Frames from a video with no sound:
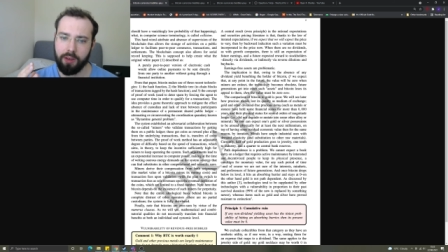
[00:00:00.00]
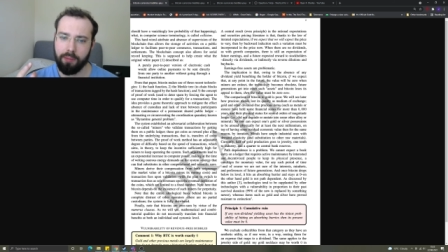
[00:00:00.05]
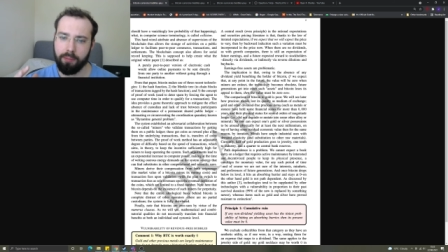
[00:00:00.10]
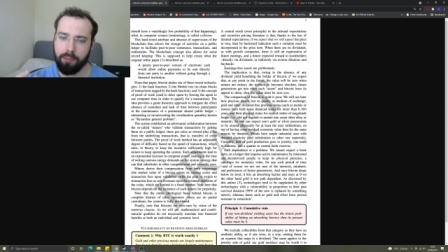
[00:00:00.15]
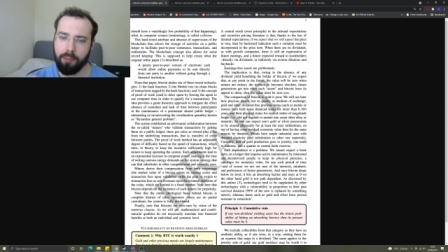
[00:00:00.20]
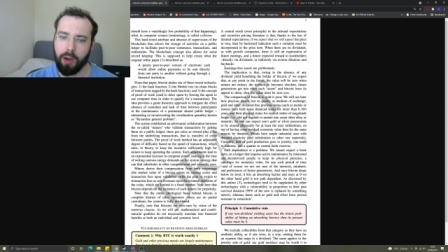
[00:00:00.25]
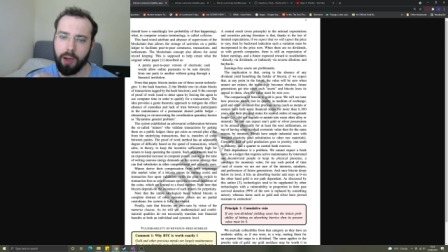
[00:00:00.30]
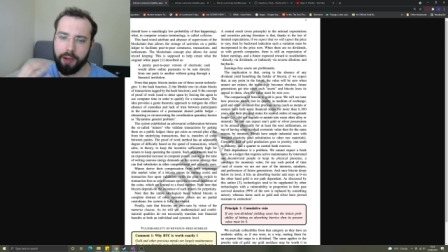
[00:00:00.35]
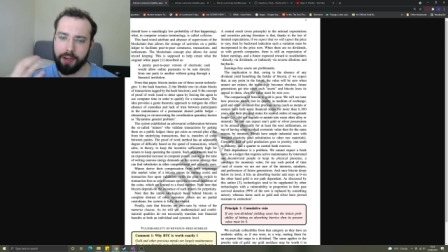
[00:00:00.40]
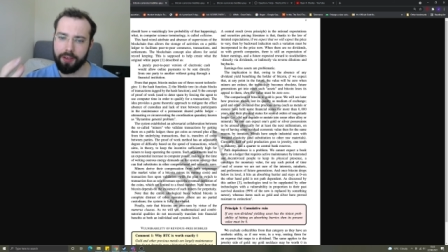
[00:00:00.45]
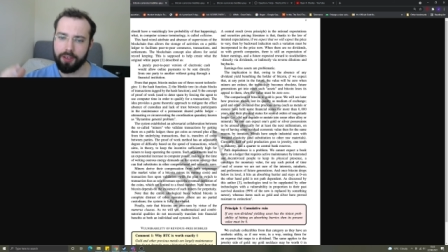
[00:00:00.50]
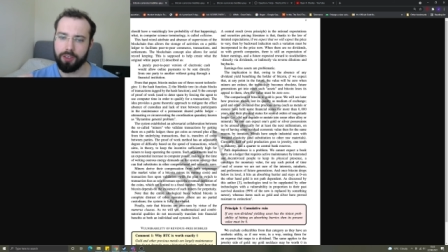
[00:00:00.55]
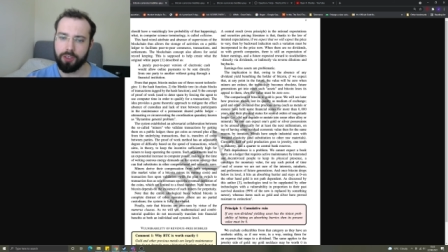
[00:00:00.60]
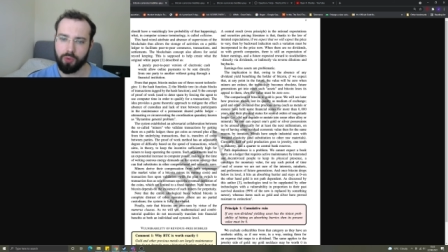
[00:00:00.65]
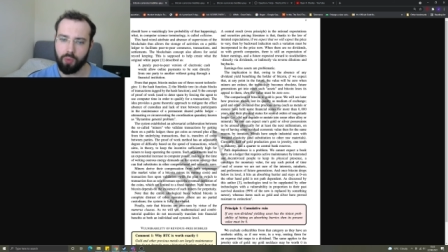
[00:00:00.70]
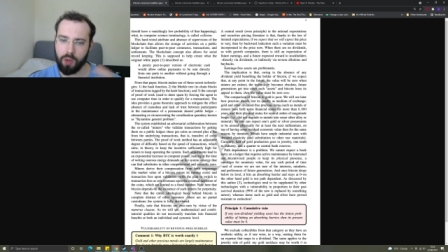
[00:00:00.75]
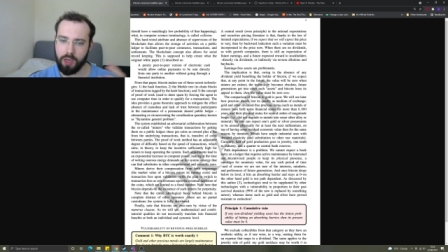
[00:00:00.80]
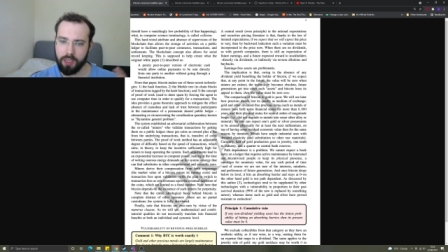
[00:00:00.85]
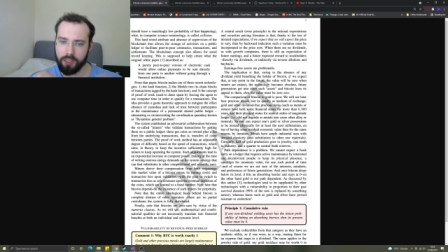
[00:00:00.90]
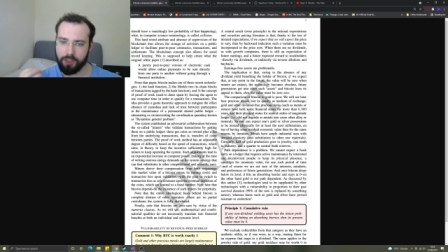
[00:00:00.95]
miners
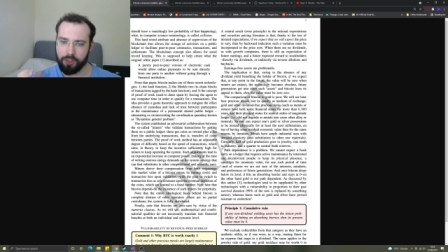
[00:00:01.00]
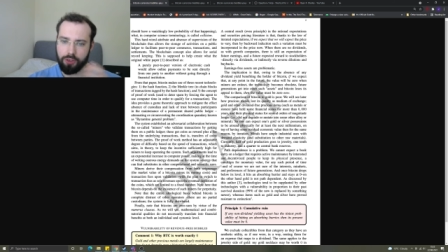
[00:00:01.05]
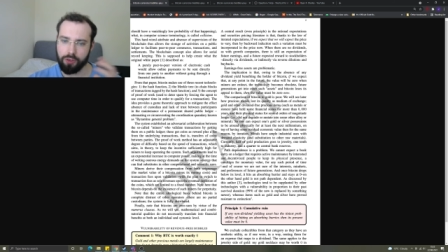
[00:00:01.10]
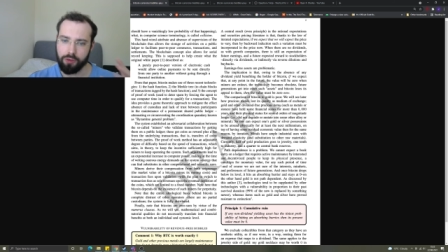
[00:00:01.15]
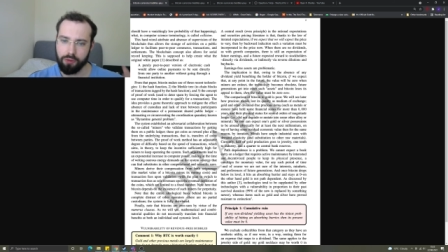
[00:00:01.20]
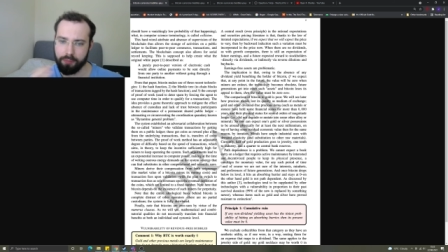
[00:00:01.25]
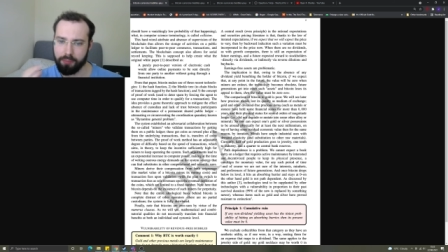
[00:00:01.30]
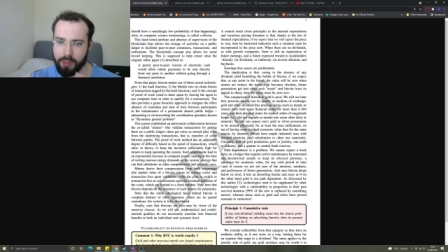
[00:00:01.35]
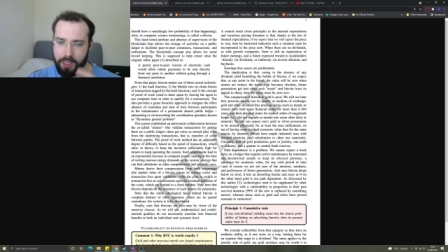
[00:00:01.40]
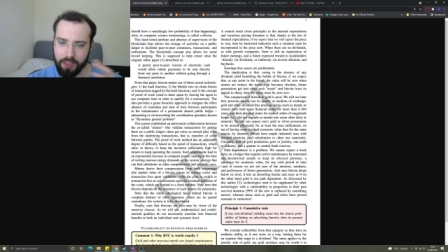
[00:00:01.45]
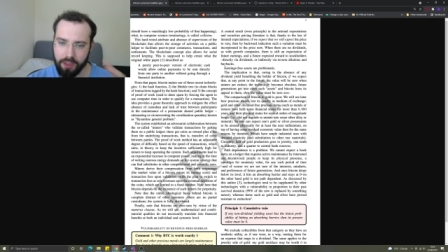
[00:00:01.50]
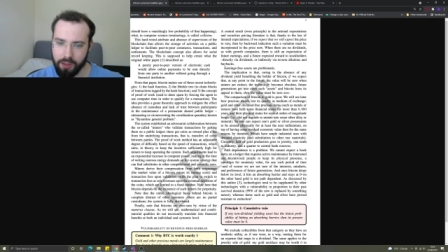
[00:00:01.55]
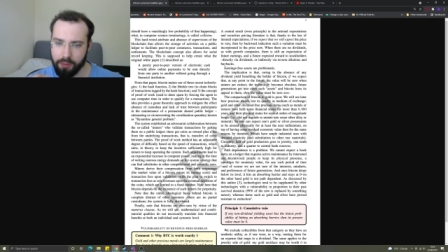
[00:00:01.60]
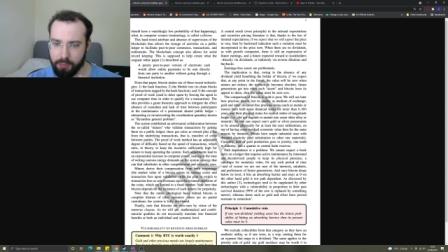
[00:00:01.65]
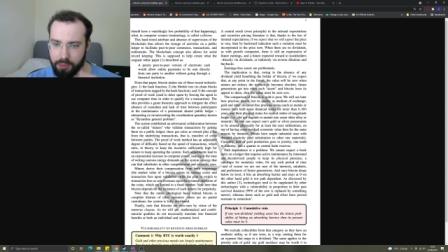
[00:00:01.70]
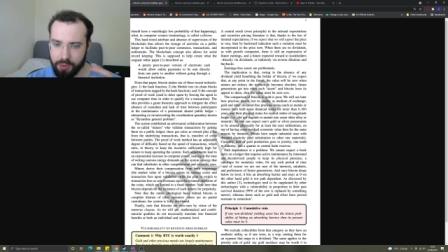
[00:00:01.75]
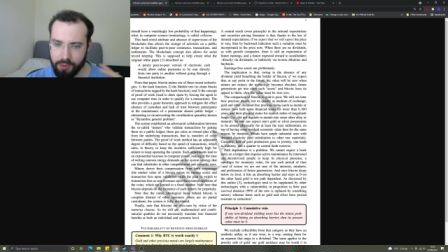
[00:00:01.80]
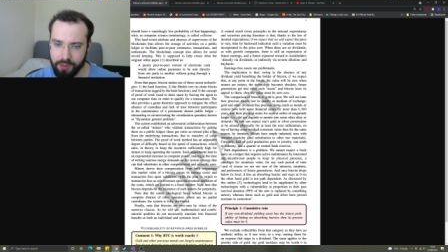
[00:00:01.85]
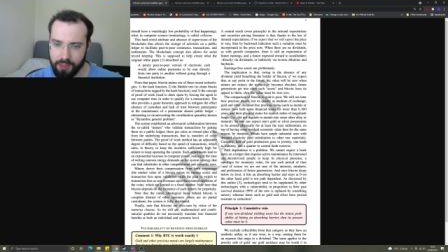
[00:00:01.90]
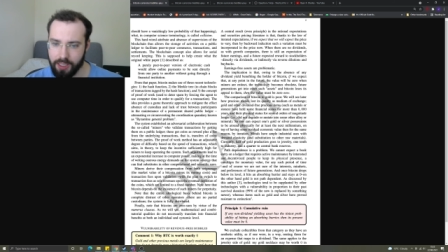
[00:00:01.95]
willing to bid up
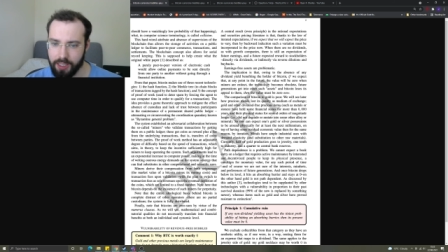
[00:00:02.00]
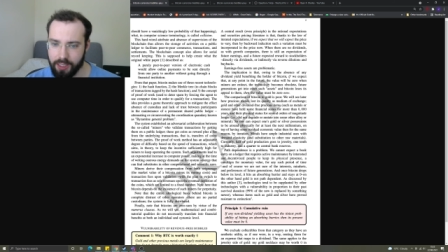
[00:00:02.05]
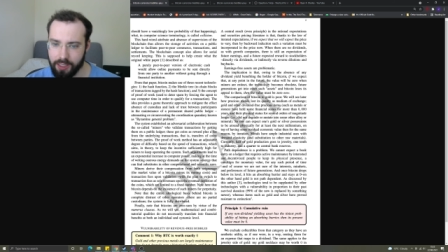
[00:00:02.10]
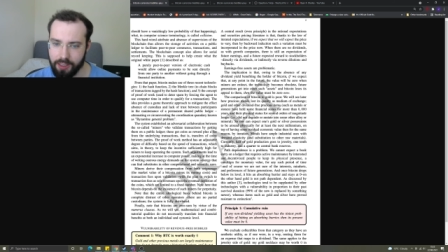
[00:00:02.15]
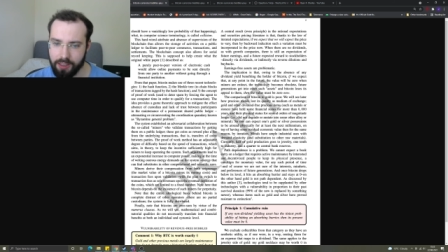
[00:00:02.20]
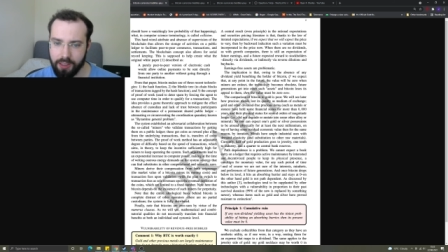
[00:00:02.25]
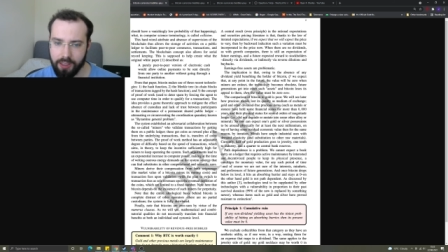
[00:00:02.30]
the